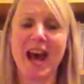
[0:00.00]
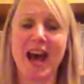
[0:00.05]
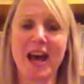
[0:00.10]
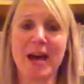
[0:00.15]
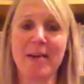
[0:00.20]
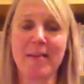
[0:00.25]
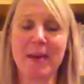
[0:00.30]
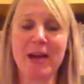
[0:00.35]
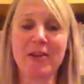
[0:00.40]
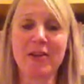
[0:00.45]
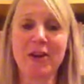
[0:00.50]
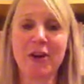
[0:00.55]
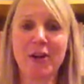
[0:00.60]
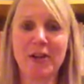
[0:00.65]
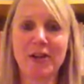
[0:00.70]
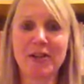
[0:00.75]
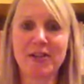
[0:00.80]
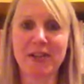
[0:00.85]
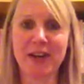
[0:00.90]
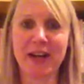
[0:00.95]
And
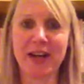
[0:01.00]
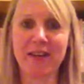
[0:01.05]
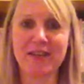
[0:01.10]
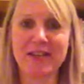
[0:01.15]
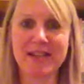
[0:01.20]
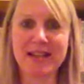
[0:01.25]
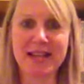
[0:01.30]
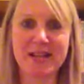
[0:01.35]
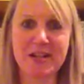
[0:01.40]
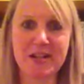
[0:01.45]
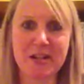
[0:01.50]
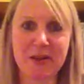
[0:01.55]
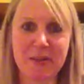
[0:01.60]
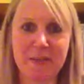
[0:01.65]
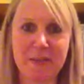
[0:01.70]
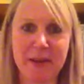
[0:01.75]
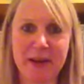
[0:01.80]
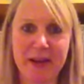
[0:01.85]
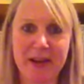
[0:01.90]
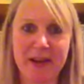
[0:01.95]
also, I've set
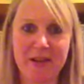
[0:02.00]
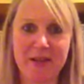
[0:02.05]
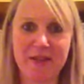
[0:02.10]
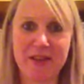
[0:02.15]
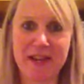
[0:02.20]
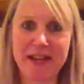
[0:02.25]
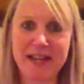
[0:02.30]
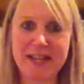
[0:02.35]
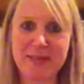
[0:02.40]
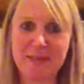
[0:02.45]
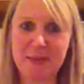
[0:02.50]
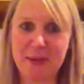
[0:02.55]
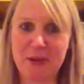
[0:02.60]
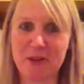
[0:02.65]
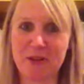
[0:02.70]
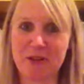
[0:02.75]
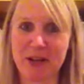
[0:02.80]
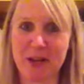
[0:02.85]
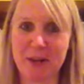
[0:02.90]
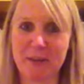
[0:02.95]
up a Facebook
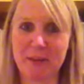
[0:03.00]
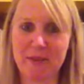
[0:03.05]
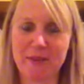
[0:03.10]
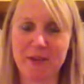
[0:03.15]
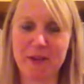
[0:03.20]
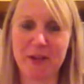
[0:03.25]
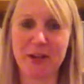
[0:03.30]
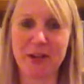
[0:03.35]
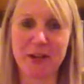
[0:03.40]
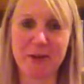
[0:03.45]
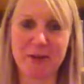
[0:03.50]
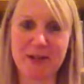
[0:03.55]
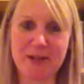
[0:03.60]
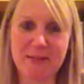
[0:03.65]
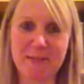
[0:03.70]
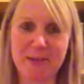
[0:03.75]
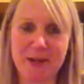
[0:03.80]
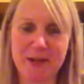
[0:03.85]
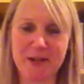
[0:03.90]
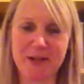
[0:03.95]
group for you
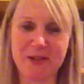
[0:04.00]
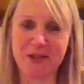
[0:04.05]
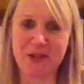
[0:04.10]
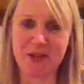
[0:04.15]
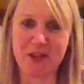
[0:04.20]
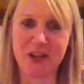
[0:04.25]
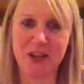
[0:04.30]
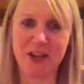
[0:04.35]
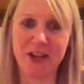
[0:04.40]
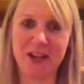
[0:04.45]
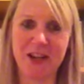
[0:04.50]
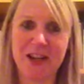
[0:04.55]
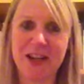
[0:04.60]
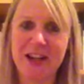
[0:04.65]
to post your